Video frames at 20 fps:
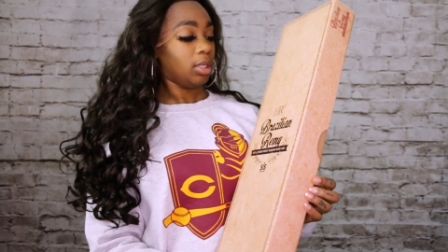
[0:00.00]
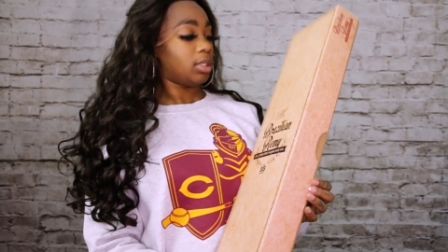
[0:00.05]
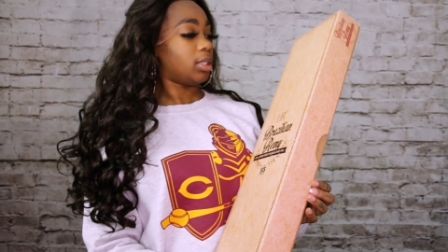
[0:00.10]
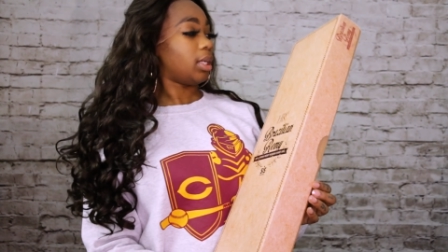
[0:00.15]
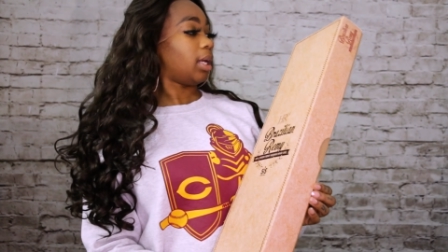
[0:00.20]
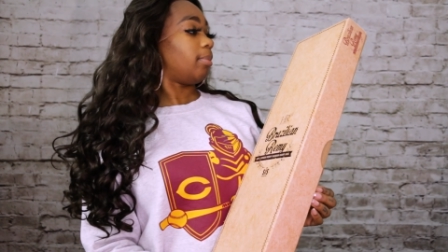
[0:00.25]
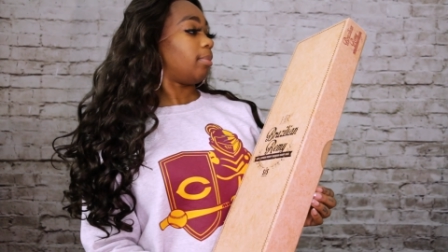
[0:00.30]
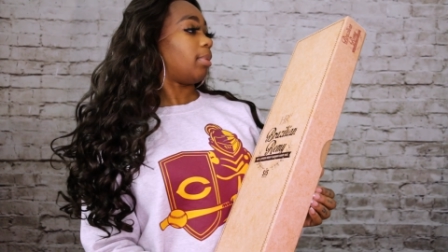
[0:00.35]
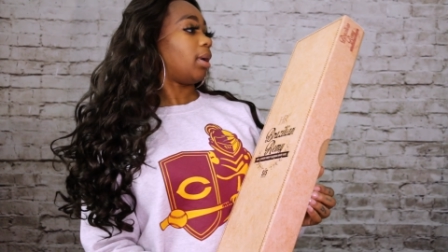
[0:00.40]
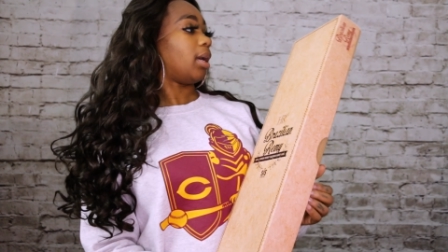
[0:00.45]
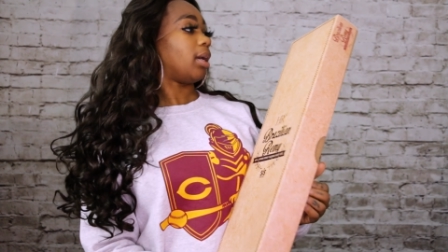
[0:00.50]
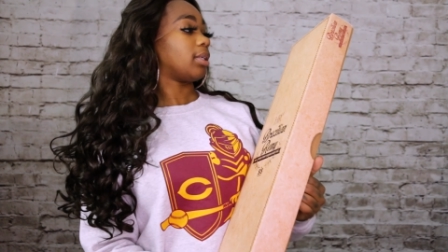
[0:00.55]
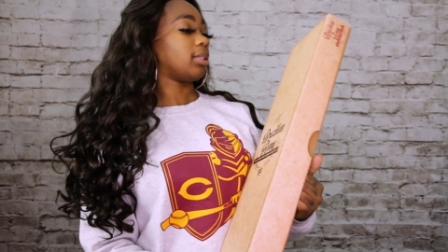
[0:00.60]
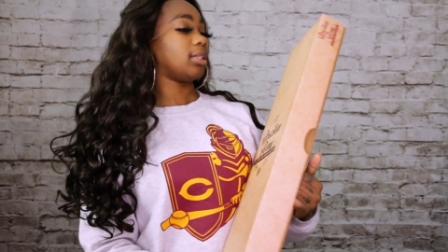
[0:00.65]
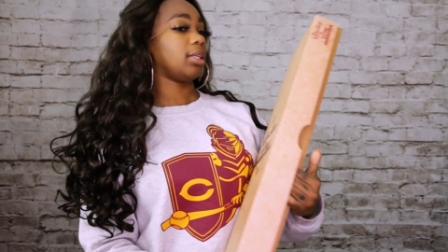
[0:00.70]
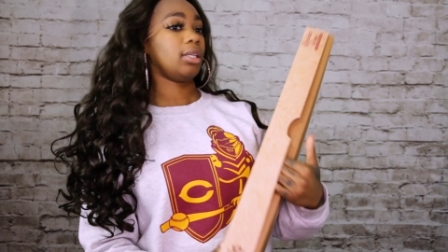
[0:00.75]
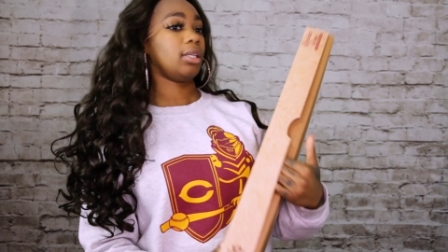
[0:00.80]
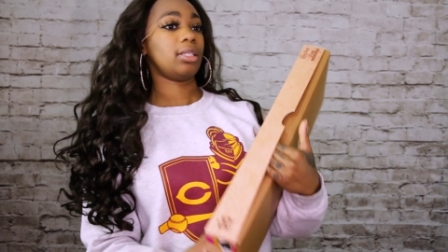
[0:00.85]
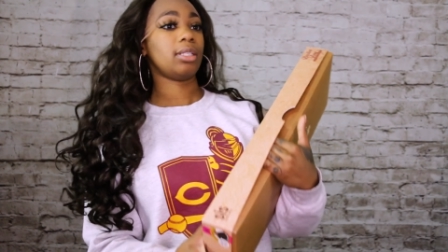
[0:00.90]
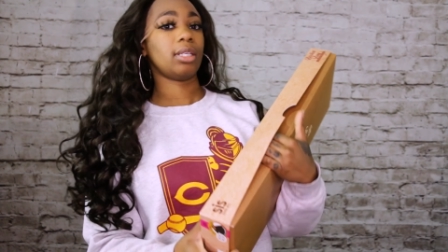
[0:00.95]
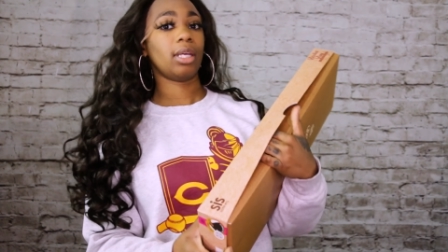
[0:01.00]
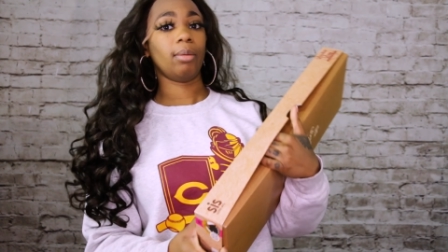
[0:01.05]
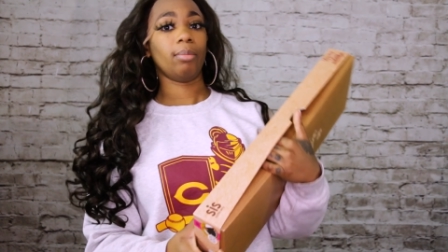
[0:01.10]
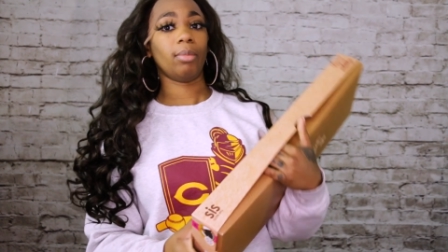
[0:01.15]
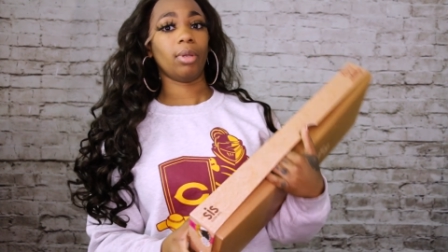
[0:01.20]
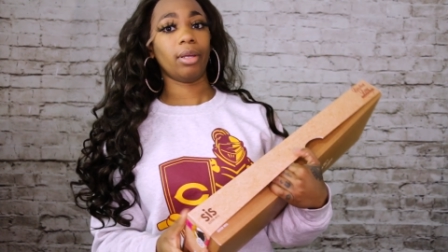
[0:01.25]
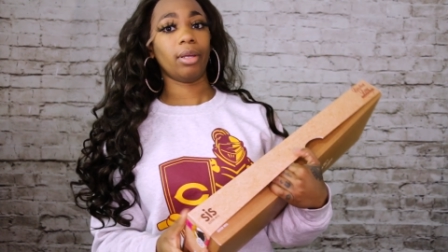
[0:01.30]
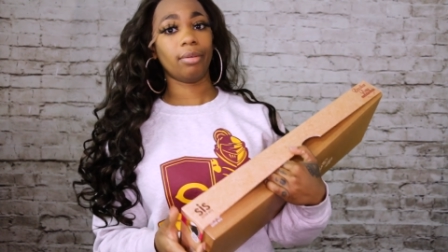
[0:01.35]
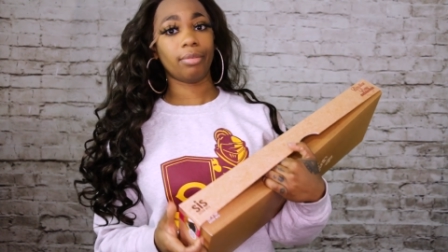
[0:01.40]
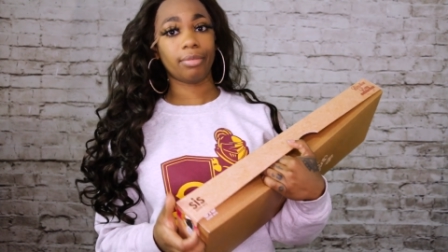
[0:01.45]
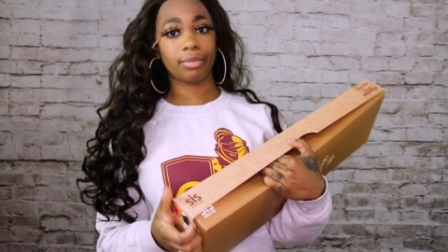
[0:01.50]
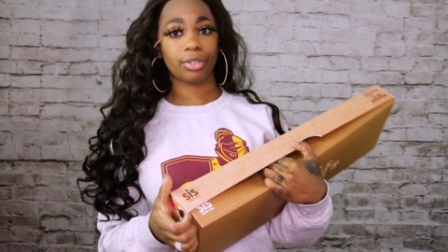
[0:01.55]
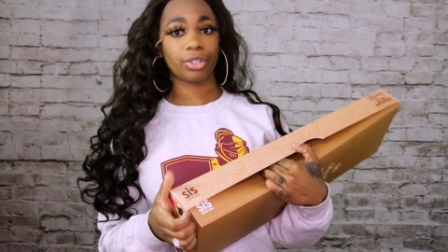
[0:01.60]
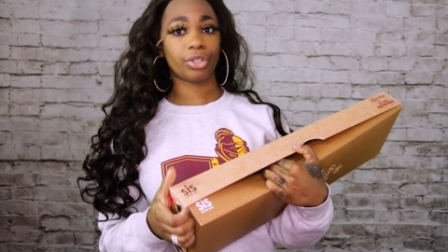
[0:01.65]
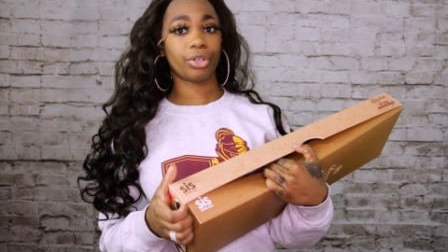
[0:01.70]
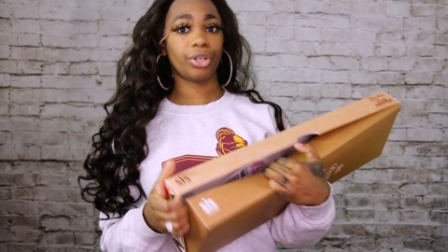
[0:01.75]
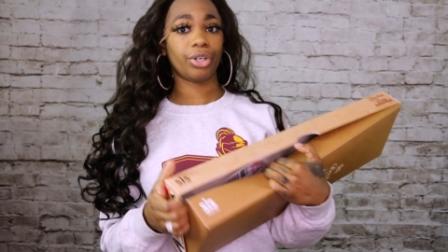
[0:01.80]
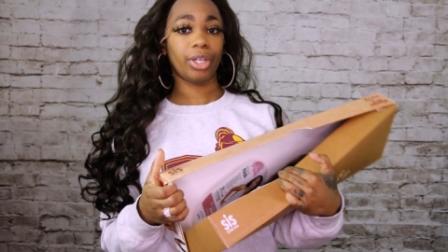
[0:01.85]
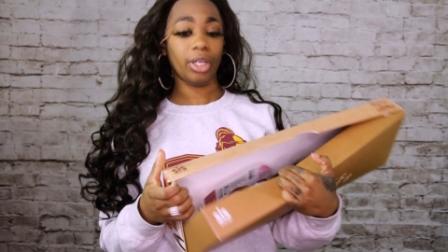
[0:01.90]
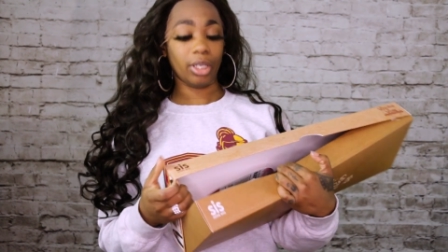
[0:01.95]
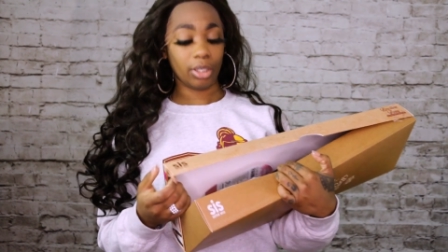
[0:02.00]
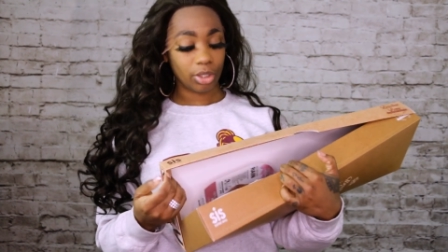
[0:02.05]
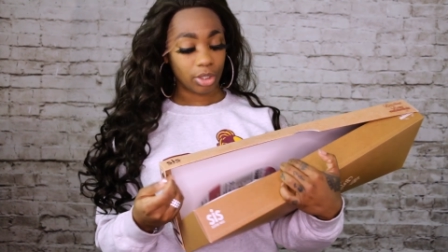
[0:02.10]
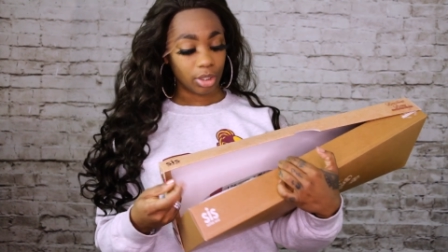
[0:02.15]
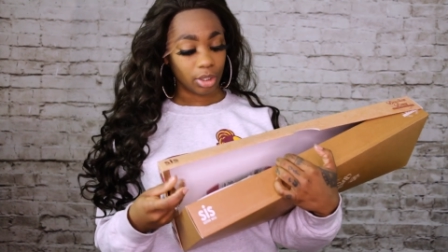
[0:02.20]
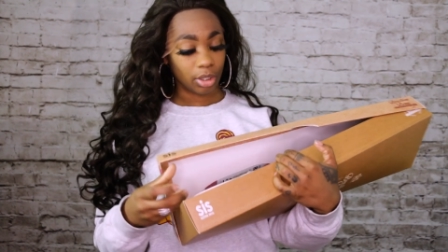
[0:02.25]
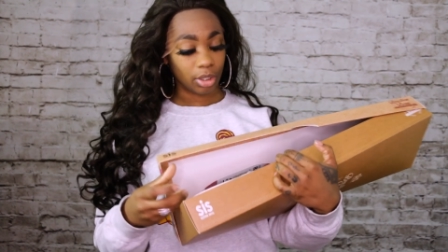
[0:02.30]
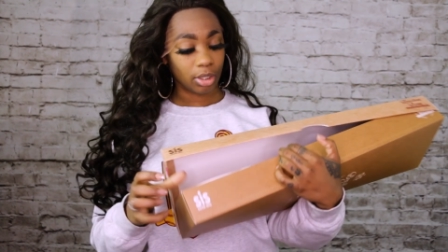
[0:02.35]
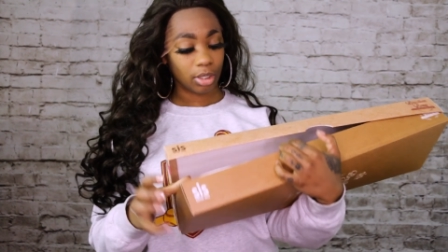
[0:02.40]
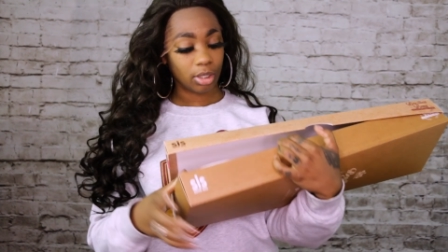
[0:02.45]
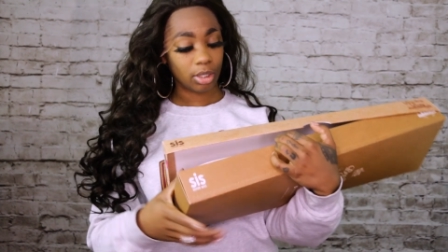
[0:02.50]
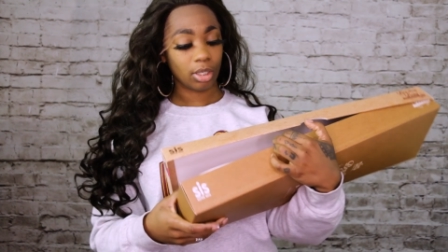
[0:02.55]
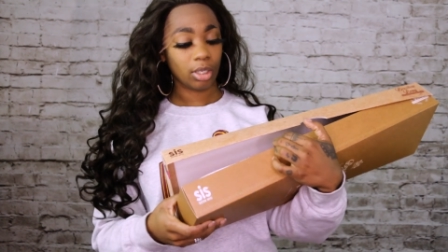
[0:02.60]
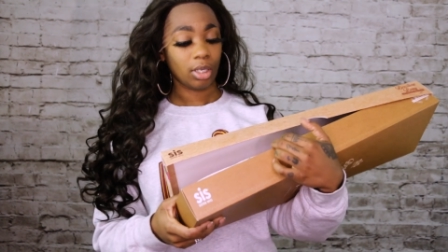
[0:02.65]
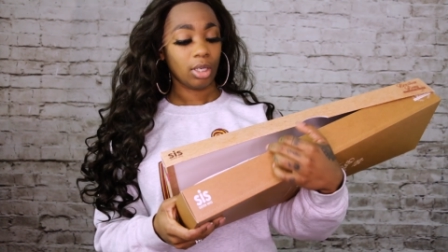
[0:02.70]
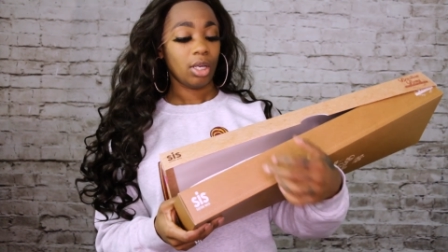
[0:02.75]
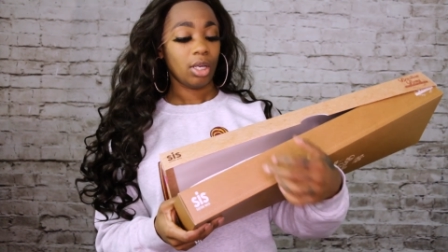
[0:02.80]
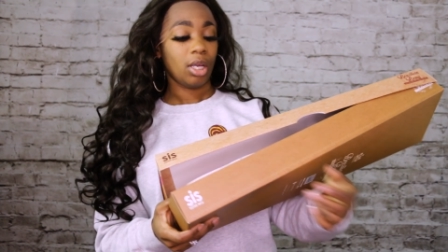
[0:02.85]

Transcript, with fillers: Same boxing, same length, thirty inches.